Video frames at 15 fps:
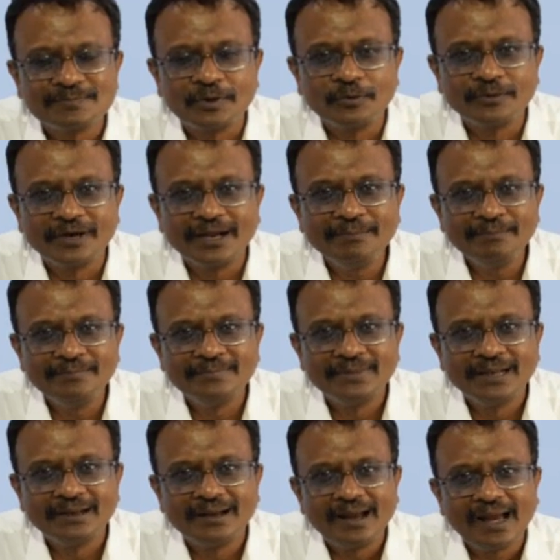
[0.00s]
program,
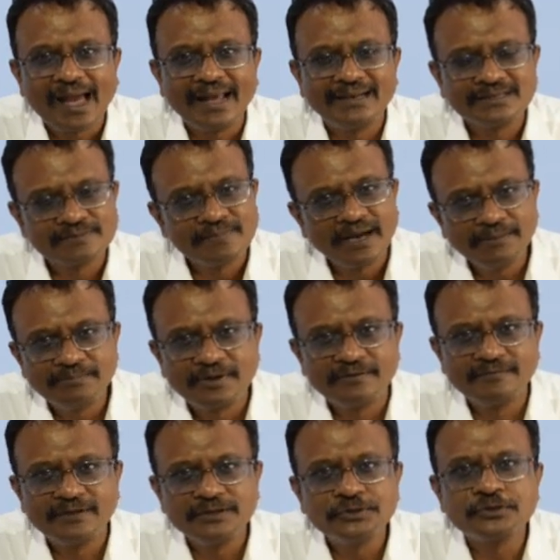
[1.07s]
and it's my
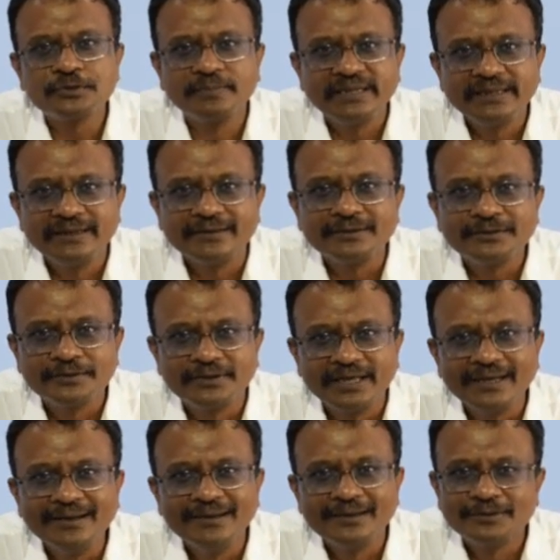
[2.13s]
privilege to be here
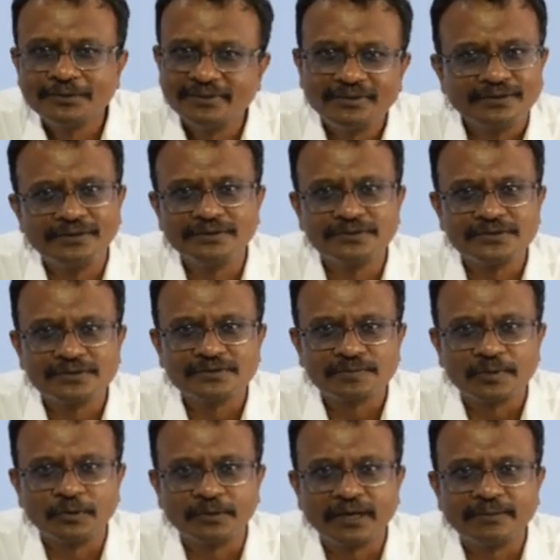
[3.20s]
today to introduce this
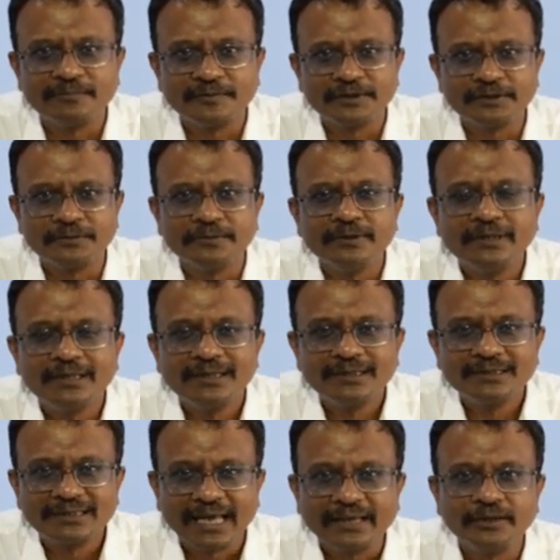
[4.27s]
program with you.
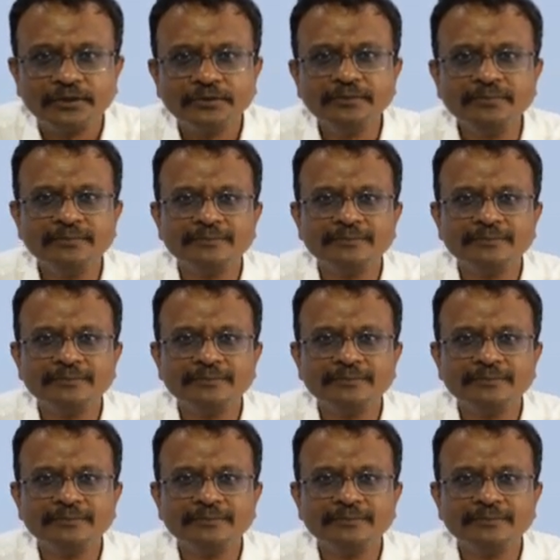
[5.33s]
Thank you.